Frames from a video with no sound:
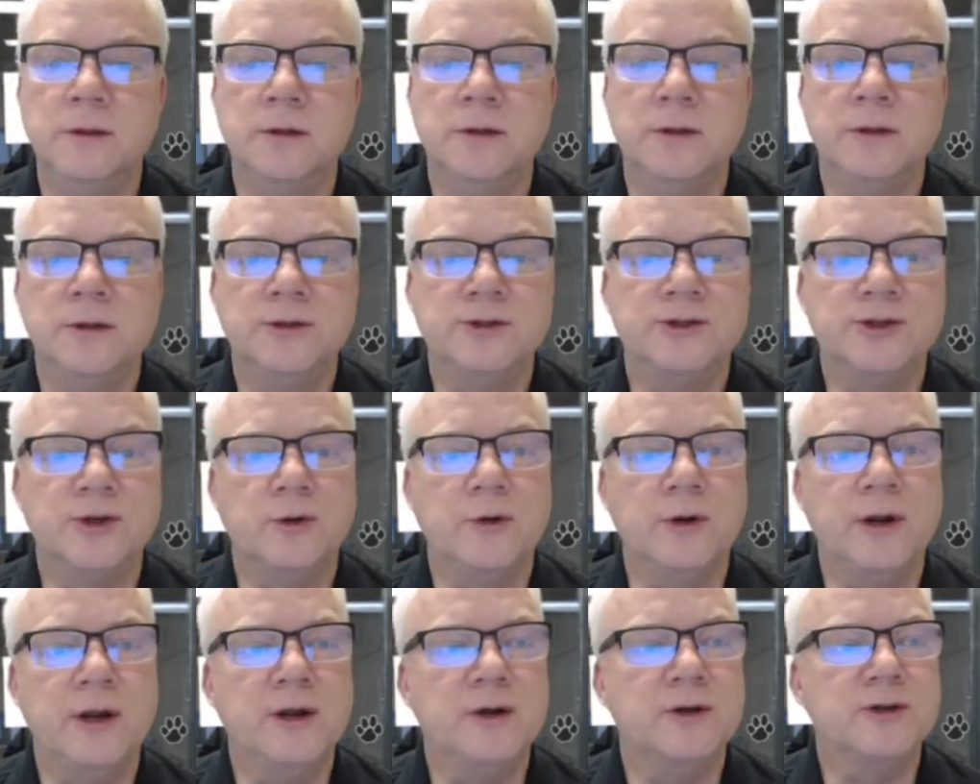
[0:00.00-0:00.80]

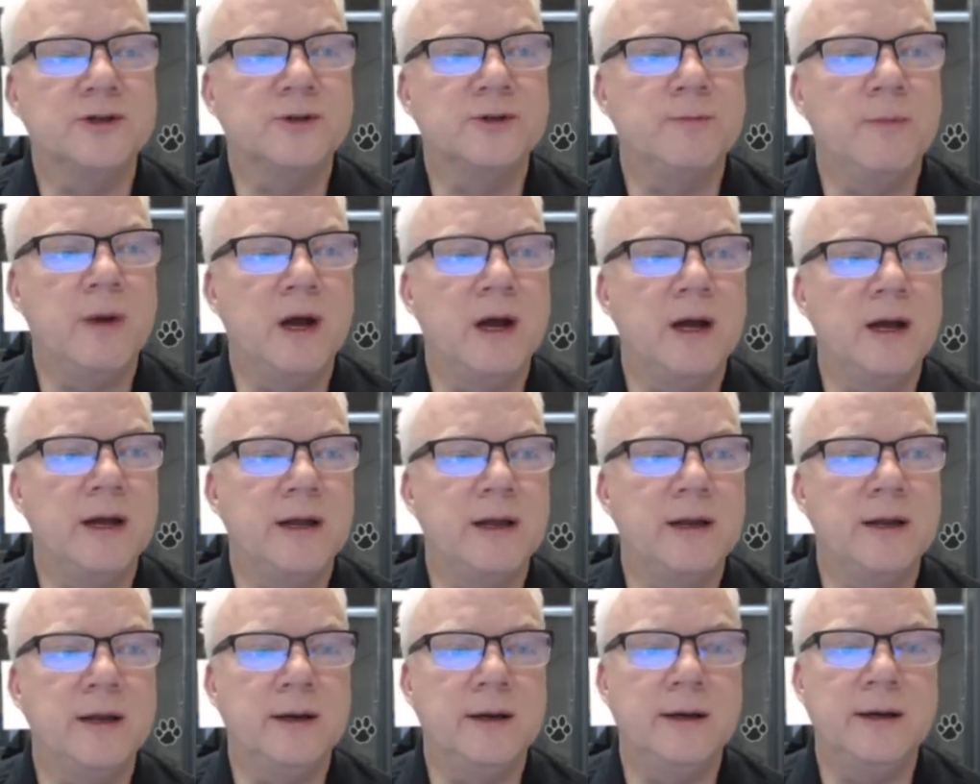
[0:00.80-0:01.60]
So here's
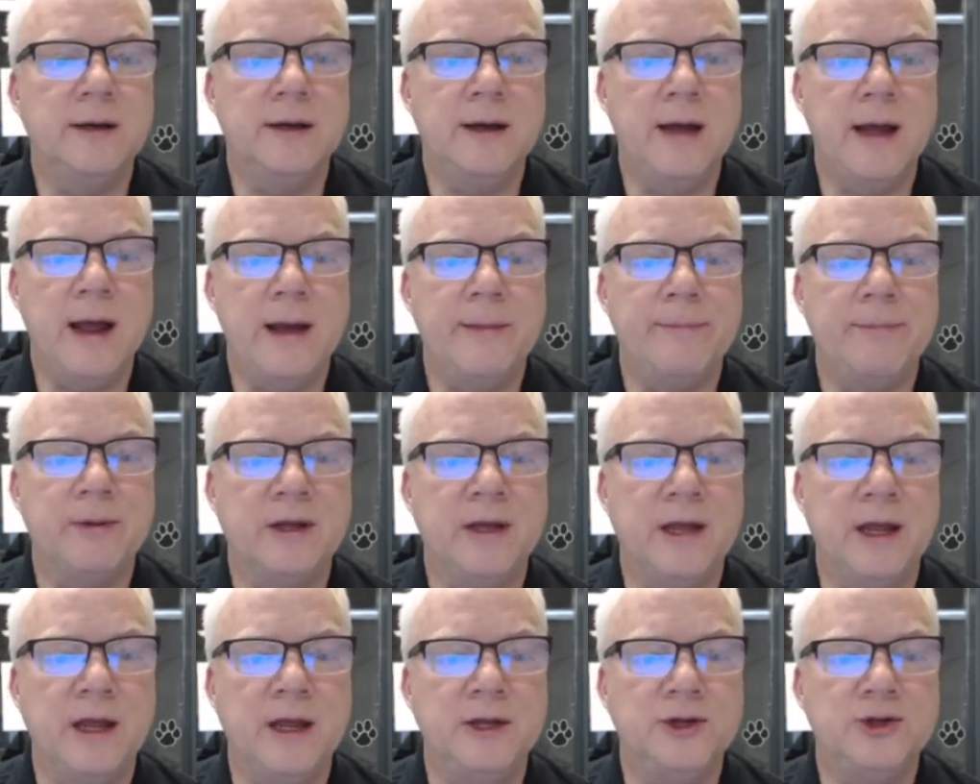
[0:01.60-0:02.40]
my
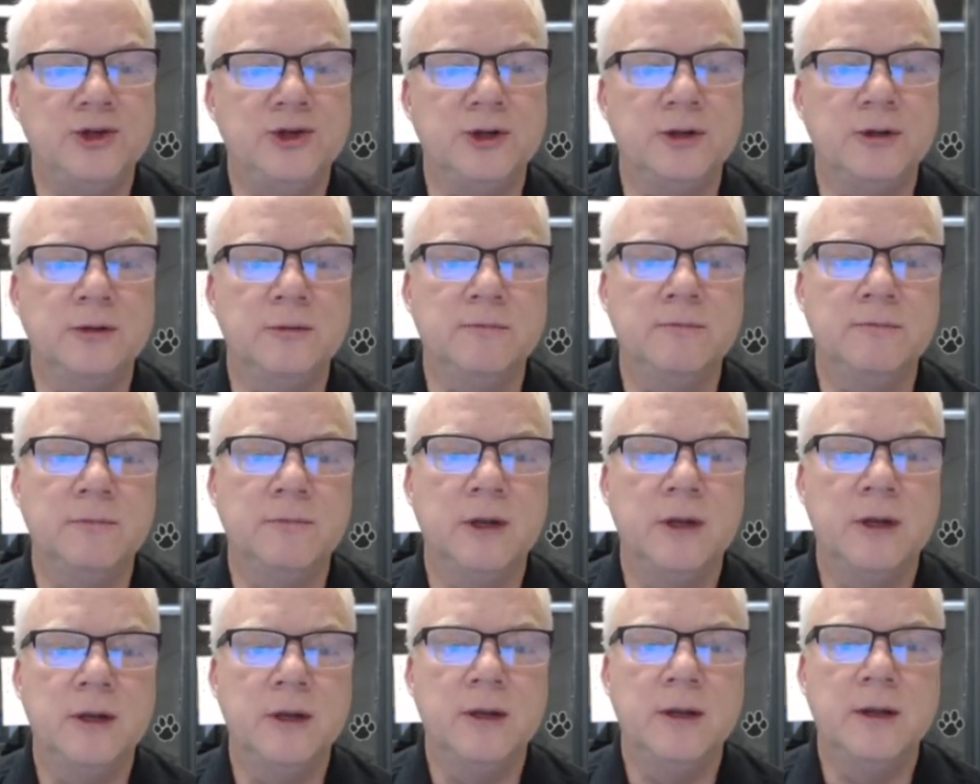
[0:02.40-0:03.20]
application,
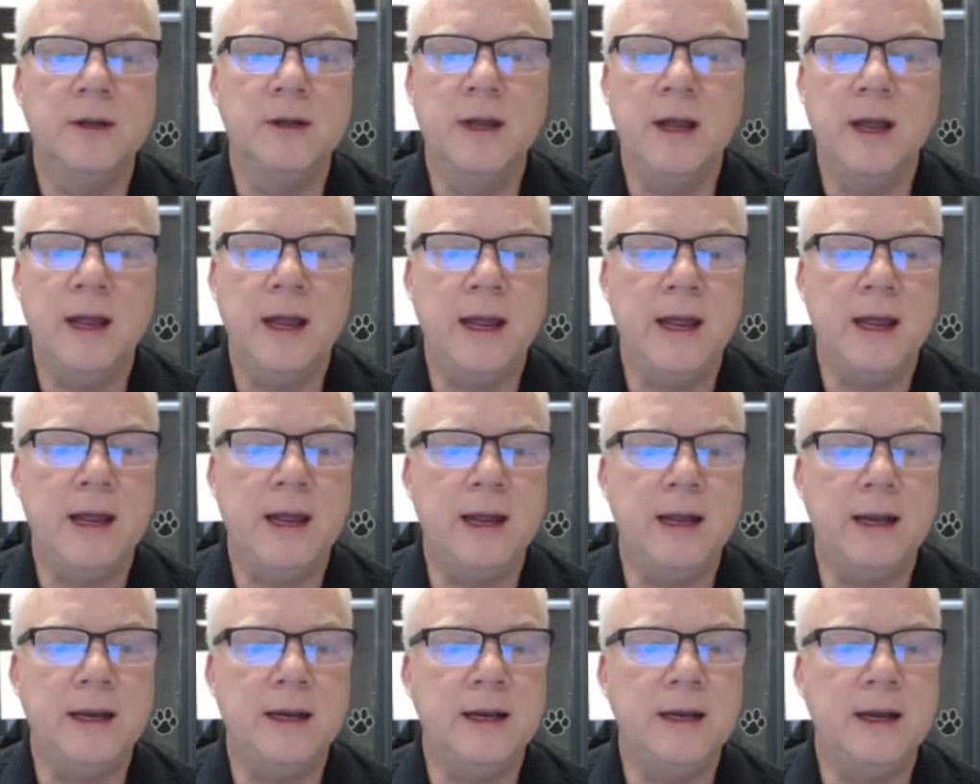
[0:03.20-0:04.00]

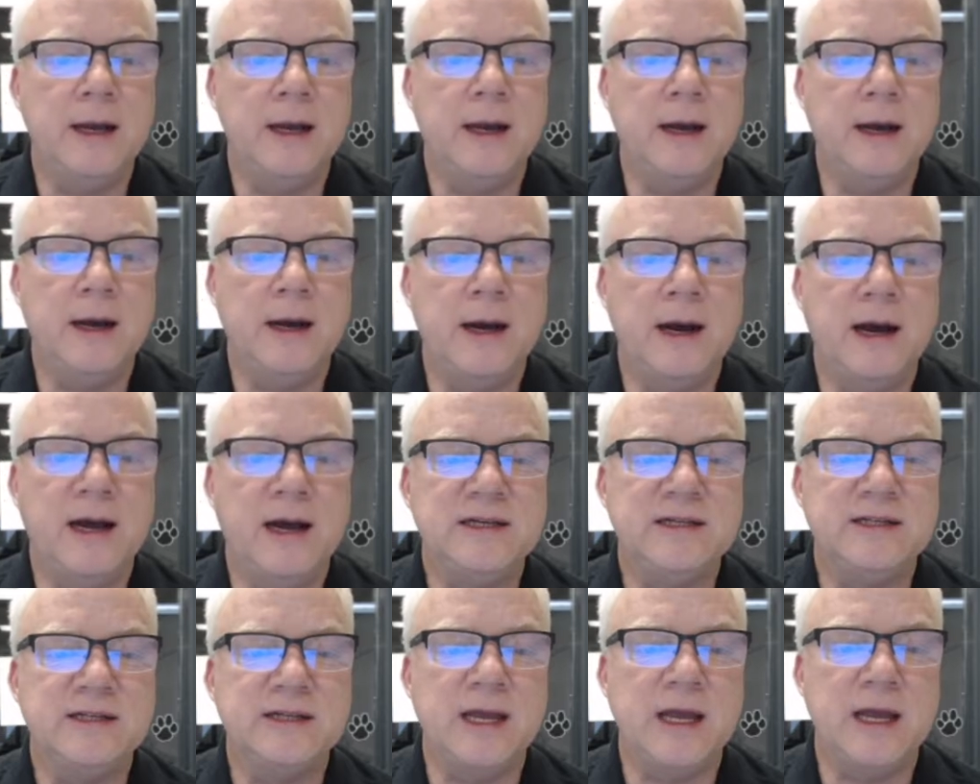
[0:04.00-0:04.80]
and I
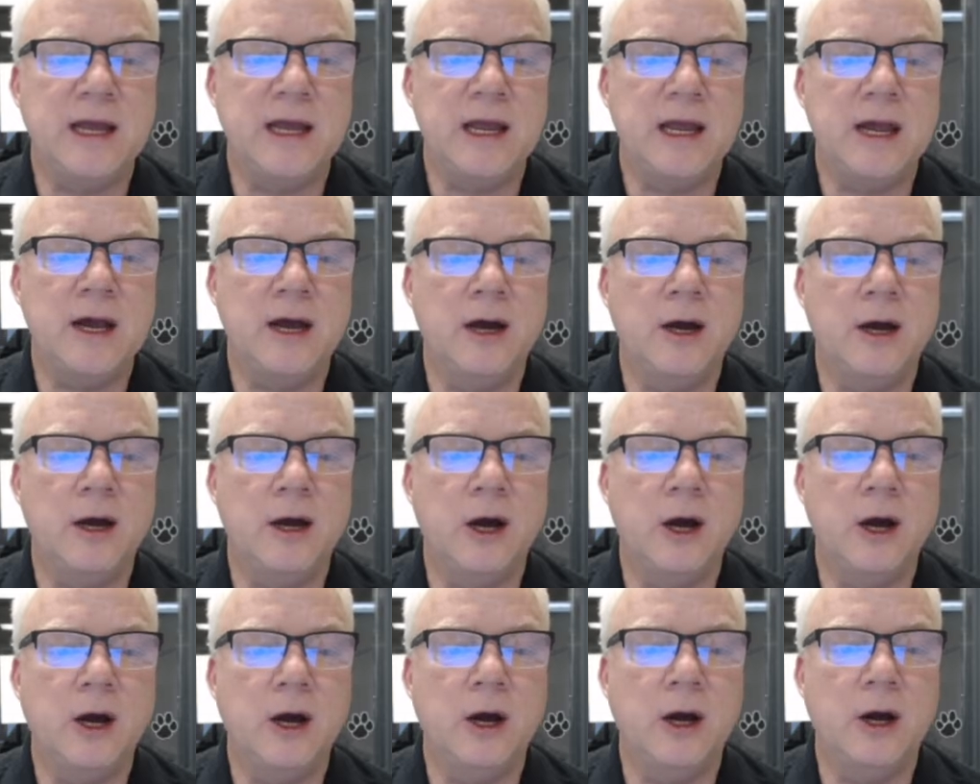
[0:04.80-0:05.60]
say
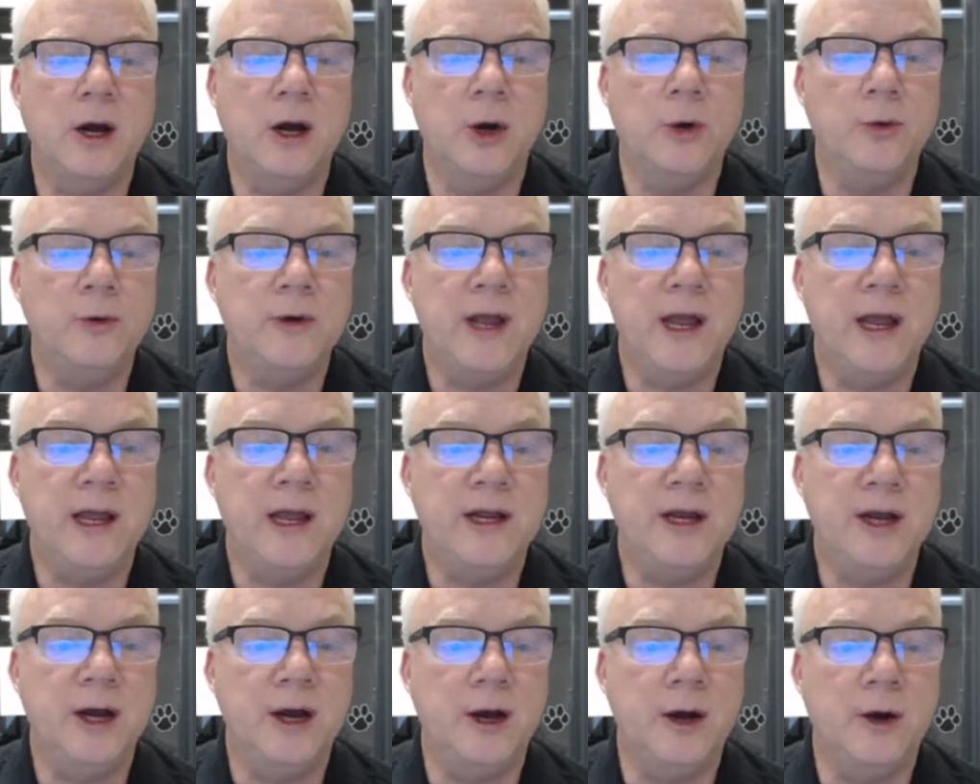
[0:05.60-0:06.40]
OK
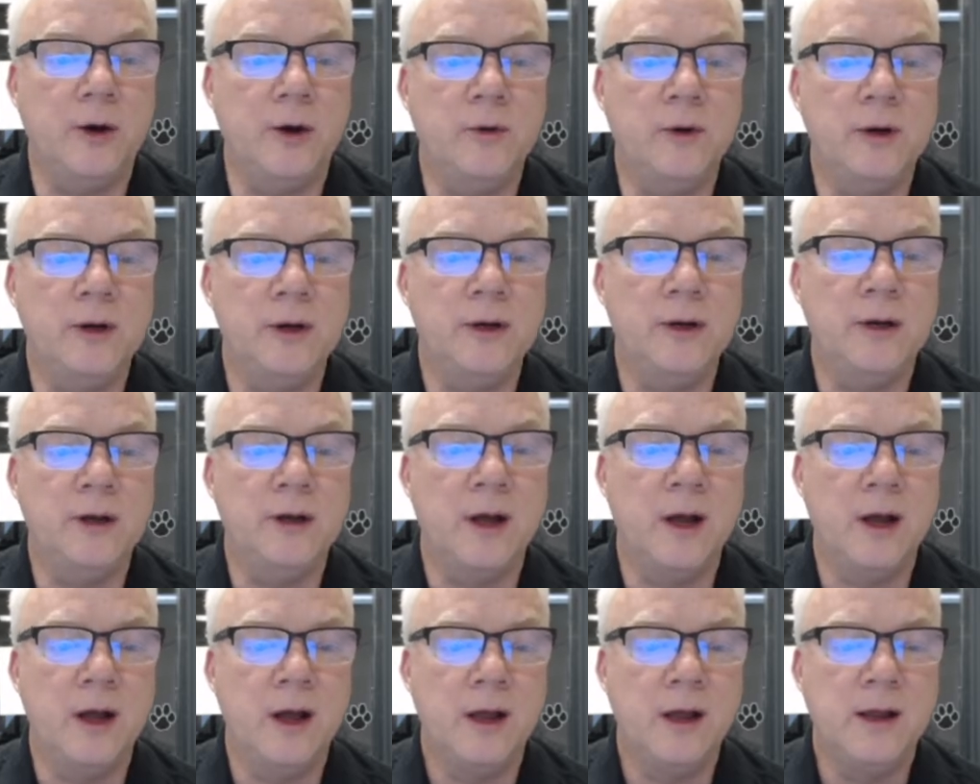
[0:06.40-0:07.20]
Go.
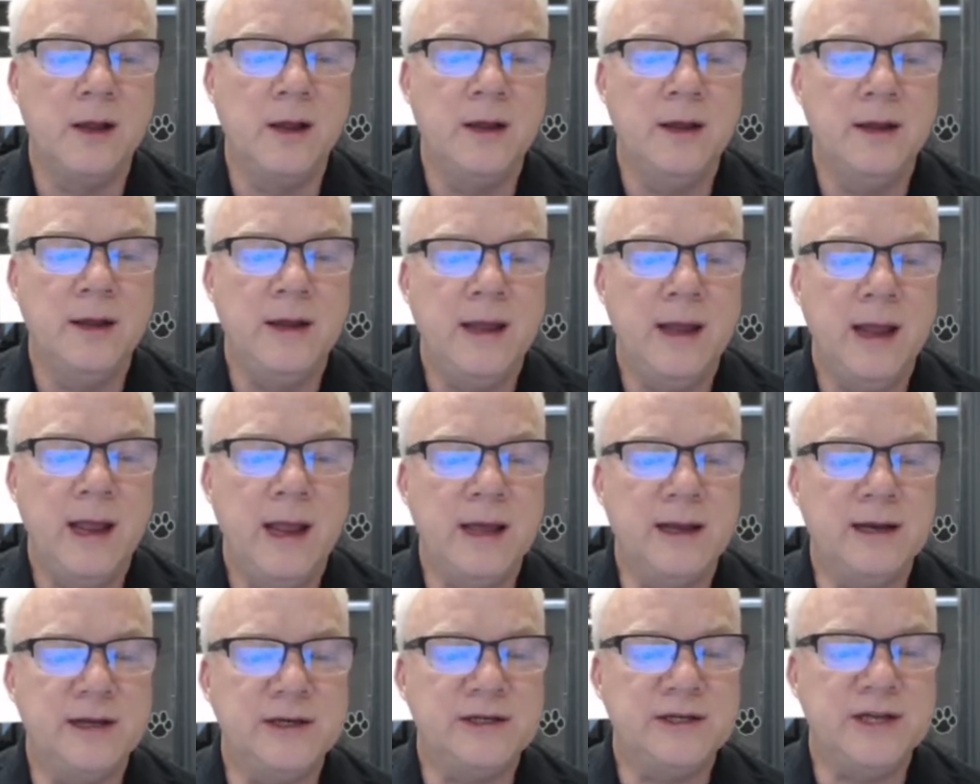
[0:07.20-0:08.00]

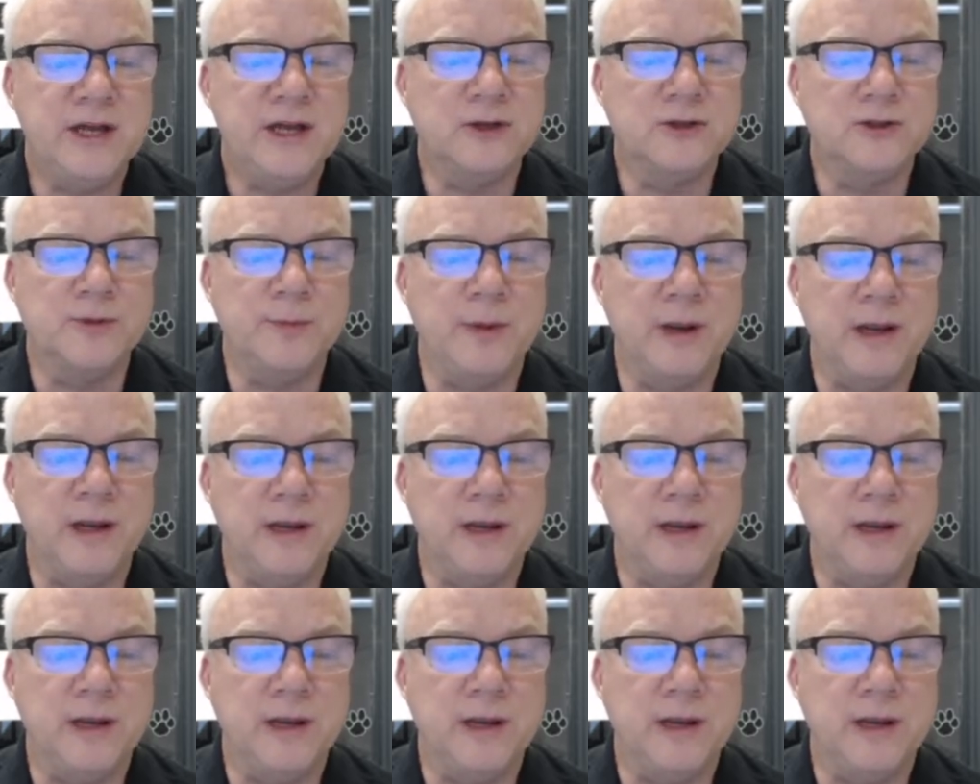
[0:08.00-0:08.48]
And it tells me